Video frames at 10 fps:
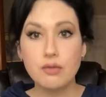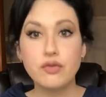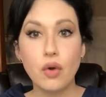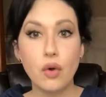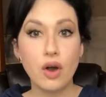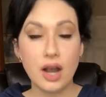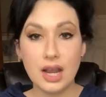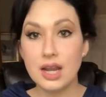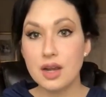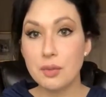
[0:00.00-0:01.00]
for
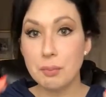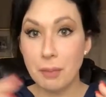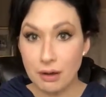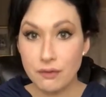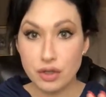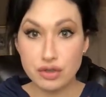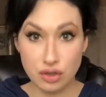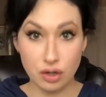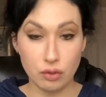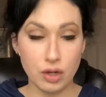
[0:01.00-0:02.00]
a buffer
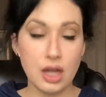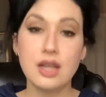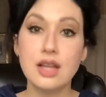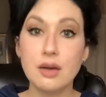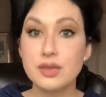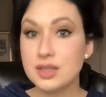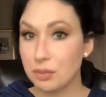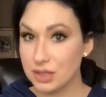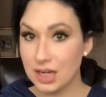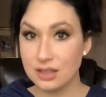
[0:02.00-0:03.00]
zone. And that was to
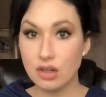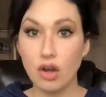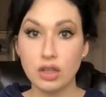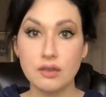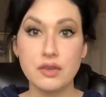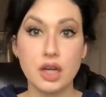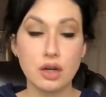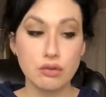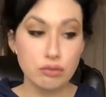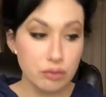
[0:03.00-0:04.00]
protect all of
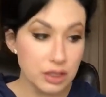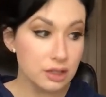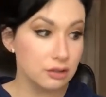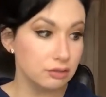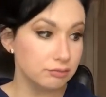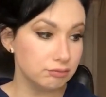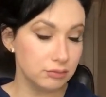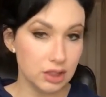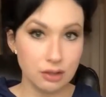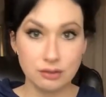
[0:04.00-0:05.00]
their real,
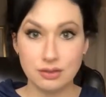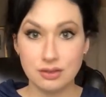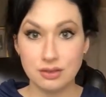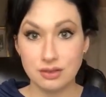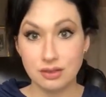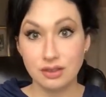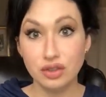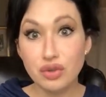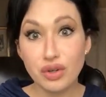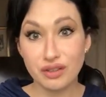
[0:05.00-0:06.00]
you know,
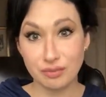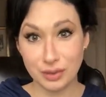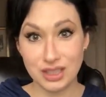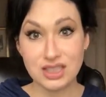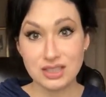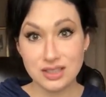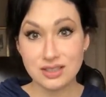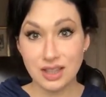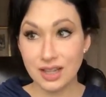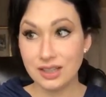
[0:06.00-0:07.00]
lucrative
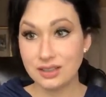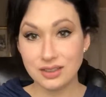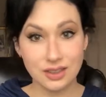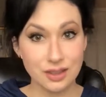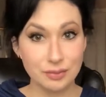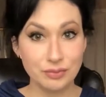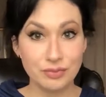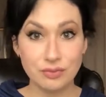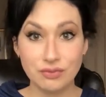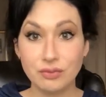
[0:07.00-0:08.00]
places like,
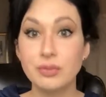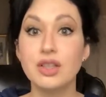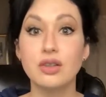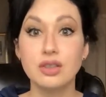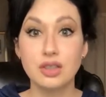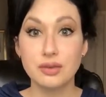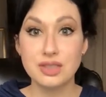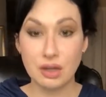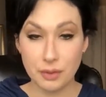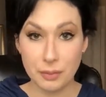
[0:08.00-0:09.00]
you know, in
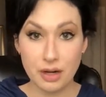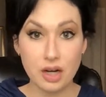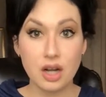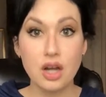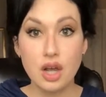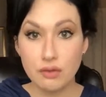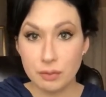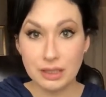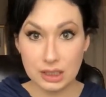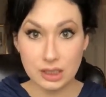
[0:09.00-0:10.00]
South America
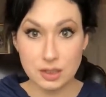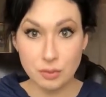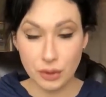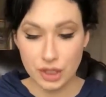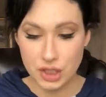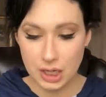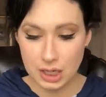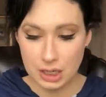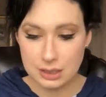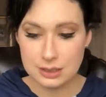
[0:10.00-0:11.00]
from getting into British
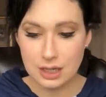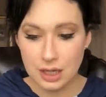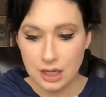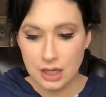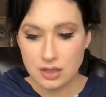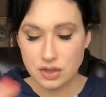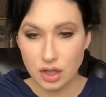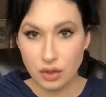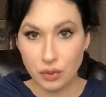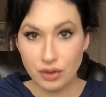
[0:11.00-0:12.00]
hands.
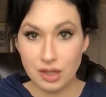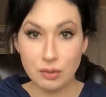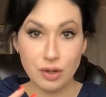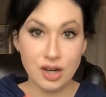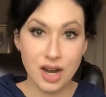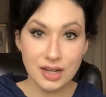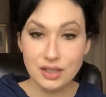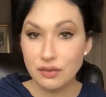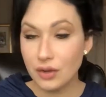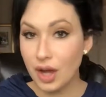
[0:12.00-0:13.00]
So they were
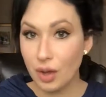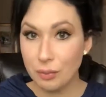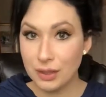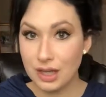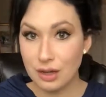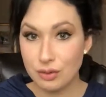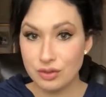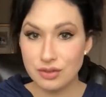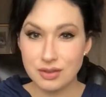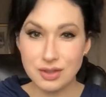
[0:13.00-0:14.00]
kind of helping
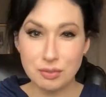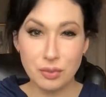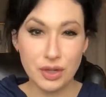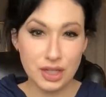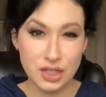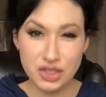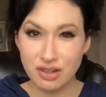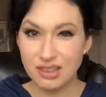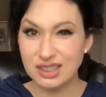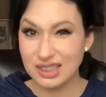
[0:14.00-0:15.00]
out the British
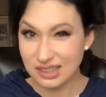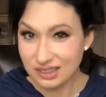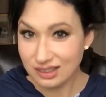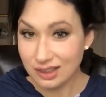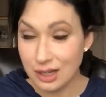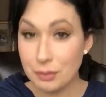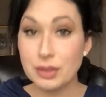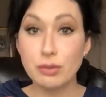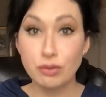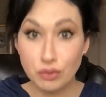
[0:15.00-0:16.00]
a little, but
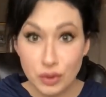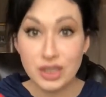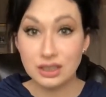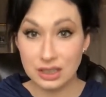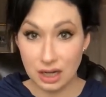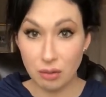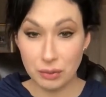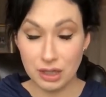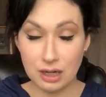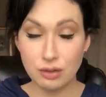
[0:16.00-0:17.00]
they were really
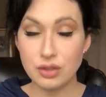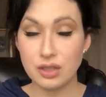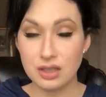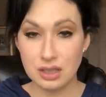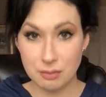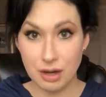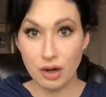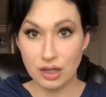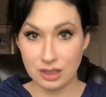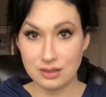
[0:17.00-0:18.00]
helping out the
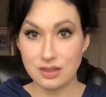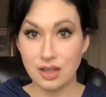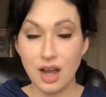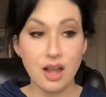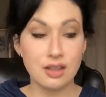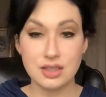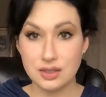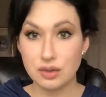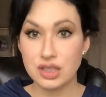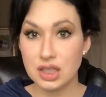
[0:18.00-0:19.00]
Americans, the
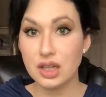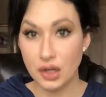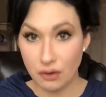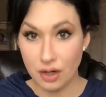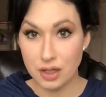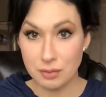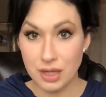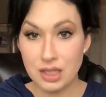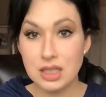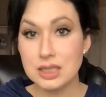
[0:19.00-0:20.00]
colonists who had declared their
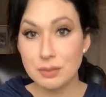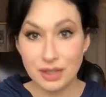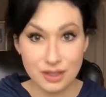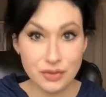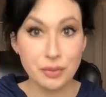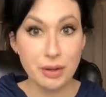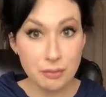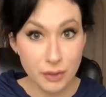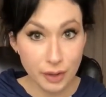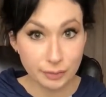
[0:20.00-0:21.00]
independence. Because
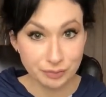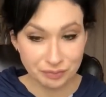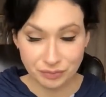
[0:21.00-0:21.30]
remember,